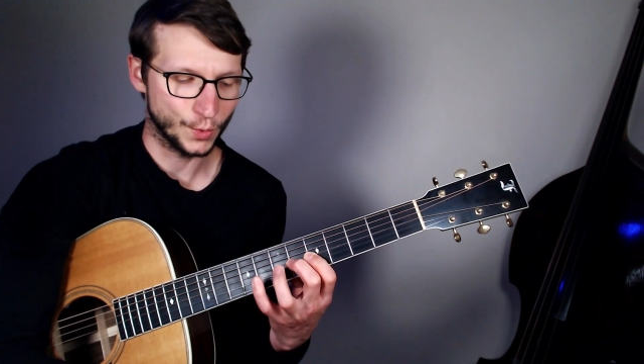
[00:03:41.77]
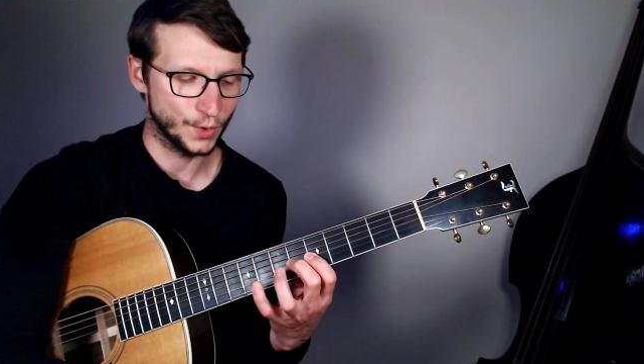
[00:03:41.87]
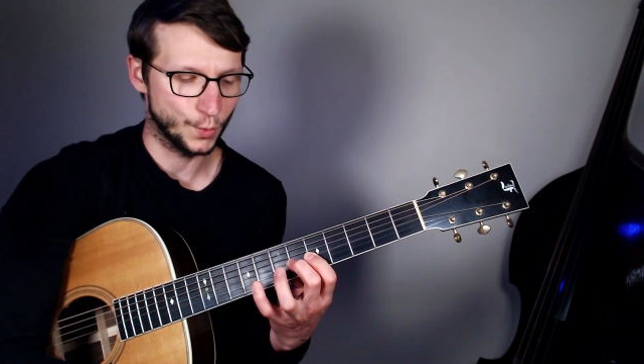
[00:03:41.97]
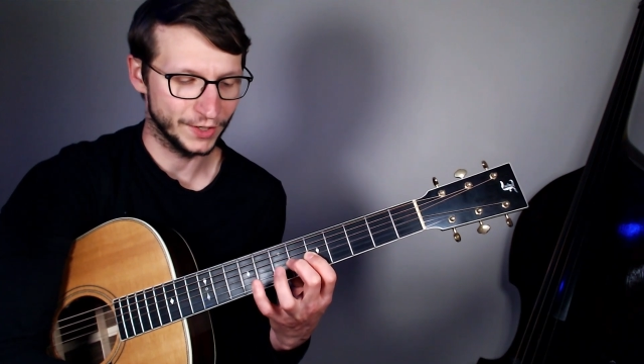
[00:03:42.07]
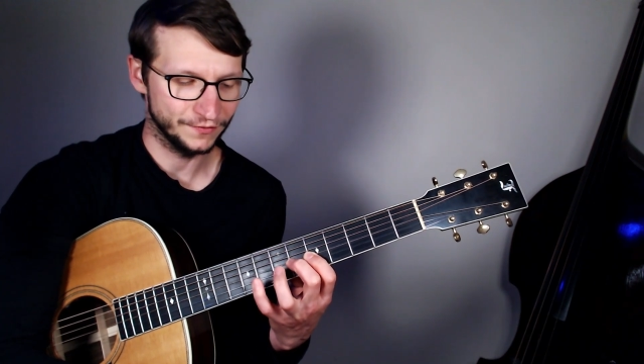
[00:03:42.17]

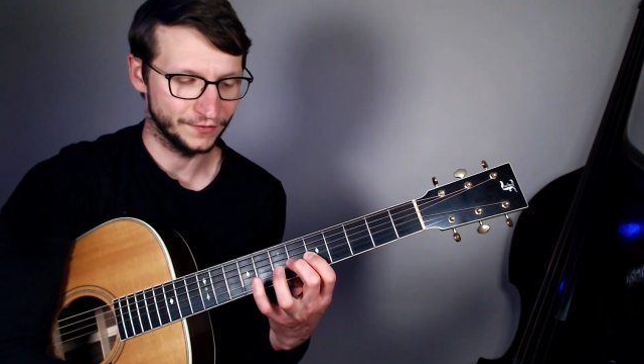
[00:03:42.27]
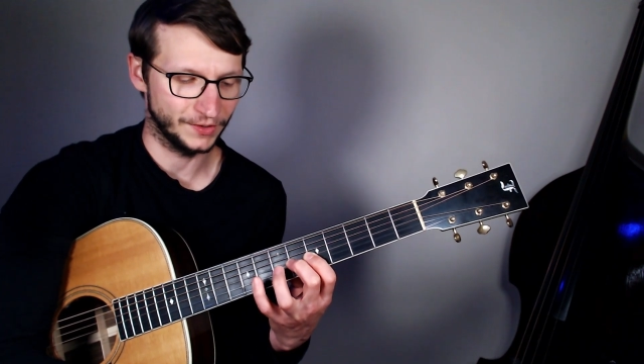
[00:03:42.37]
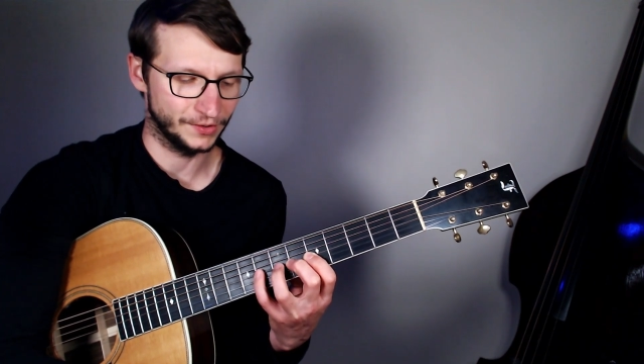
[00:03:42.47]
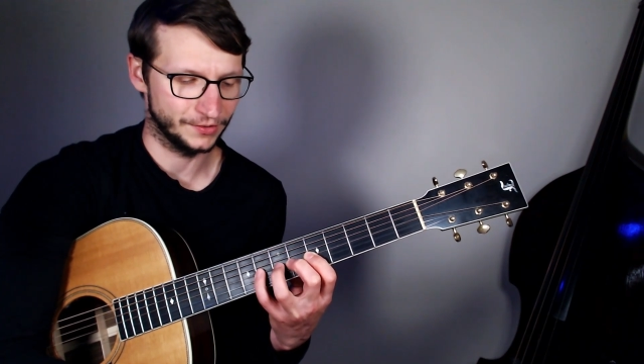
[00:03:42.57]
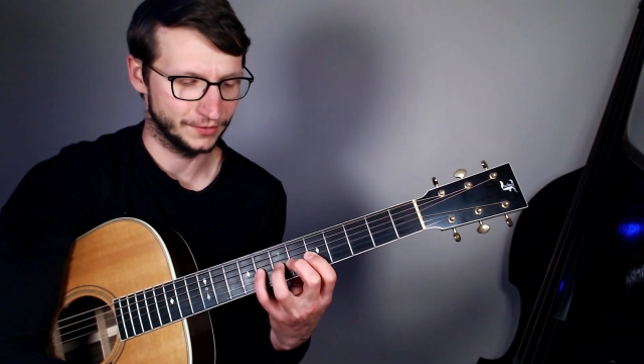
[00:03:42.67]
one
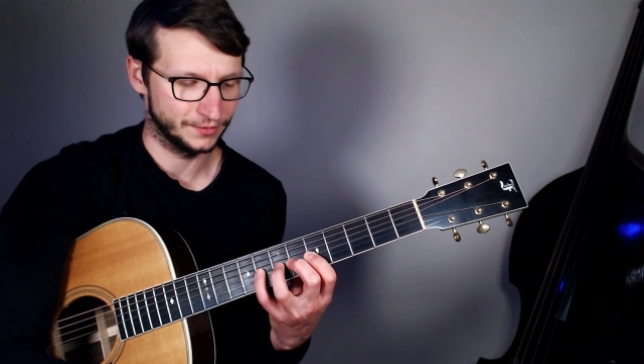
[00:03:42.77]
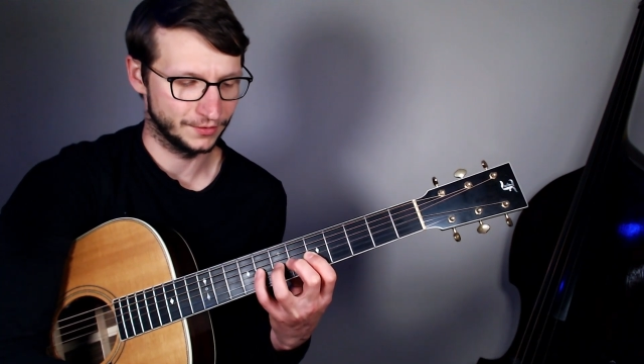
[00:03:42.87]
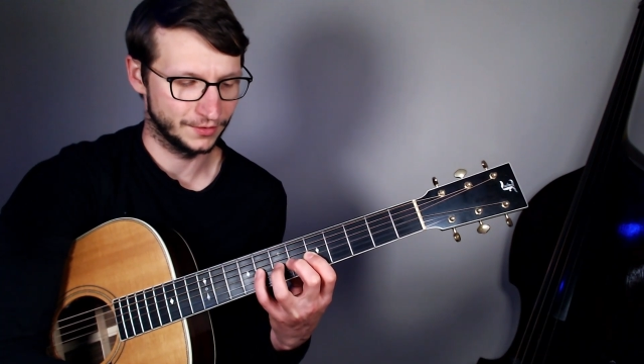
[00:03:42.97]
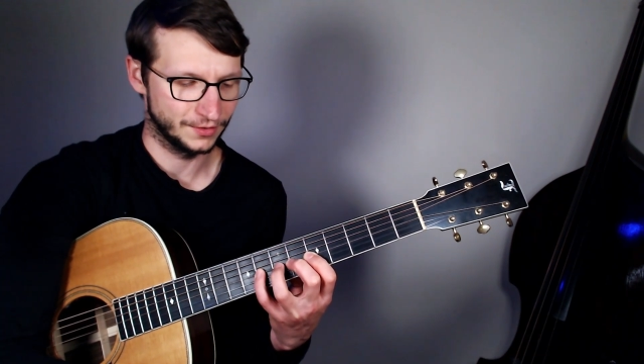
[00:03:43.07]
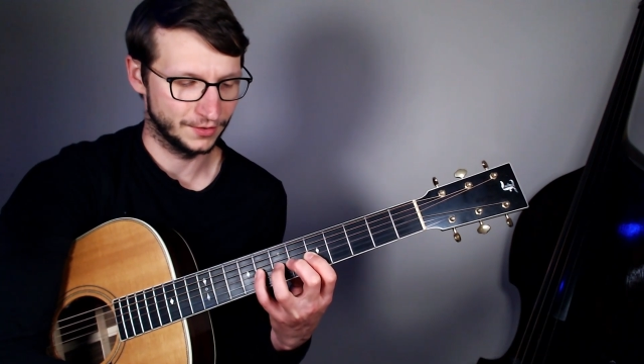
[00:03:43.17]
finger.
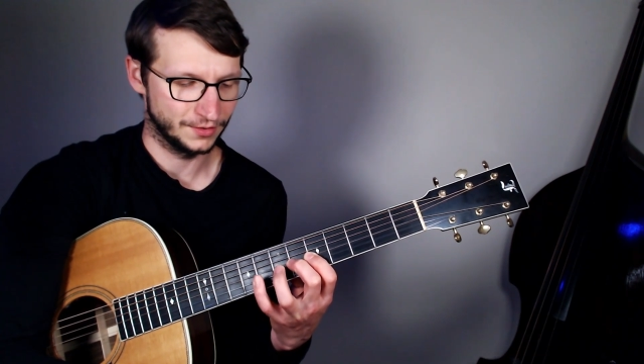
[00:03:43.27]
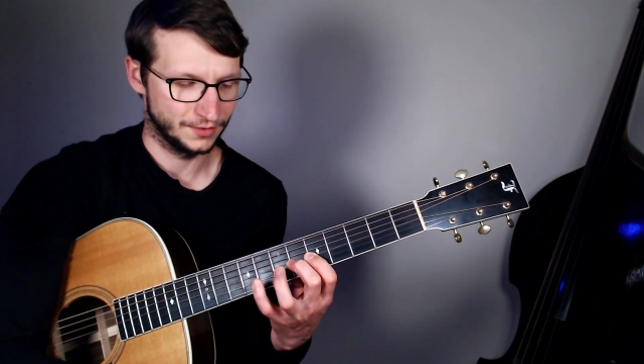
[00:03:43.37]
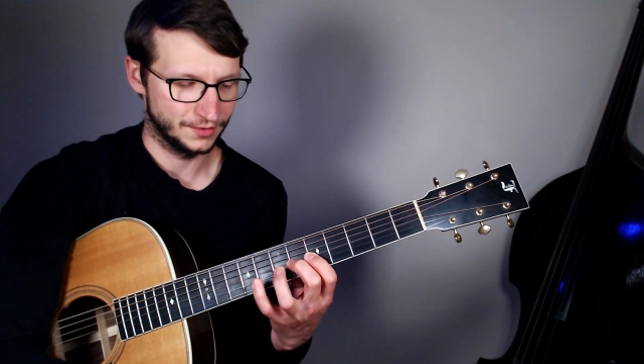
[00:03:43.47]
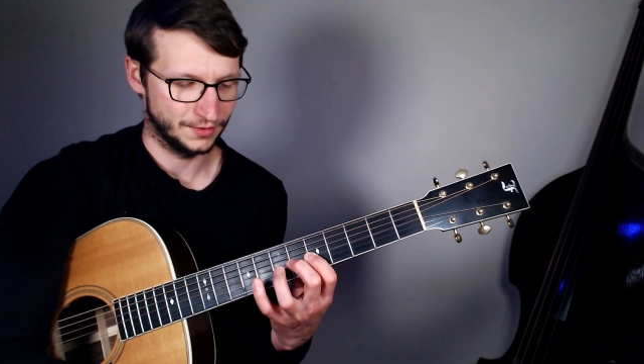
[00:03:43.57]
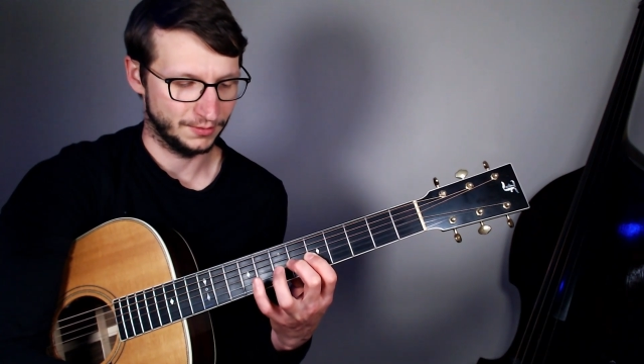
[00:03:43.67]

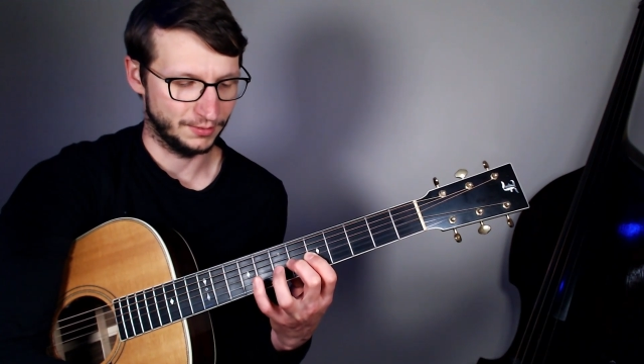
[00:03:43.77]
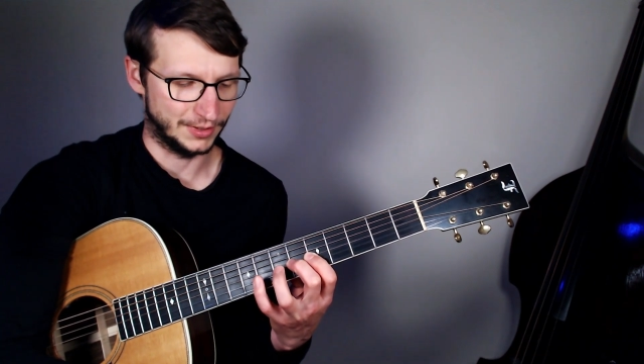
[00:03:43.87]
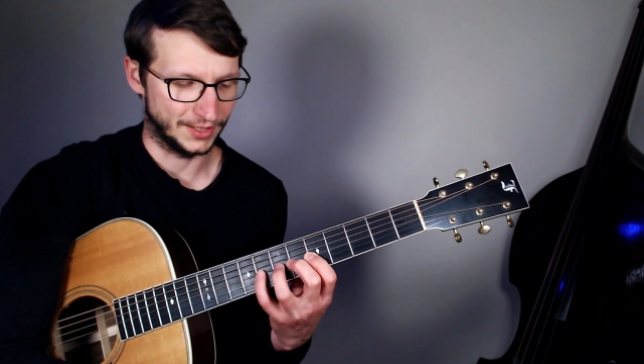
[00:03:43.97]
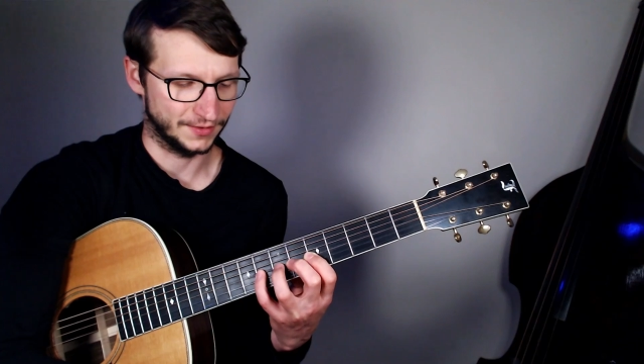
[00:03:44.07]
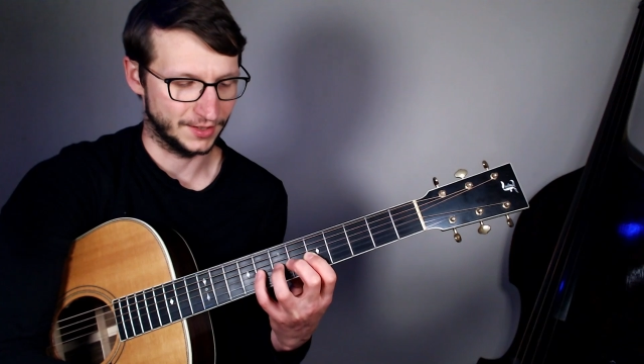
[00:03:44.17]
Maybe
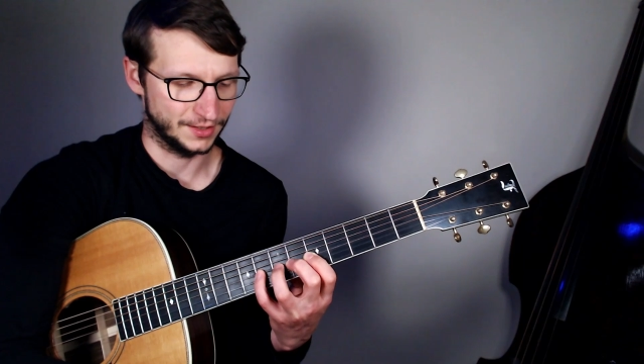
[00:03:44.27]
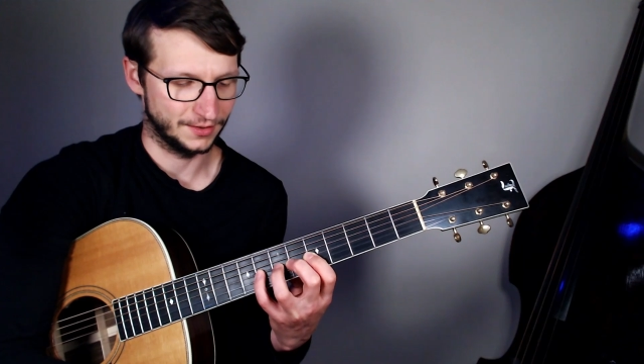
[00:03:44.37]
like that.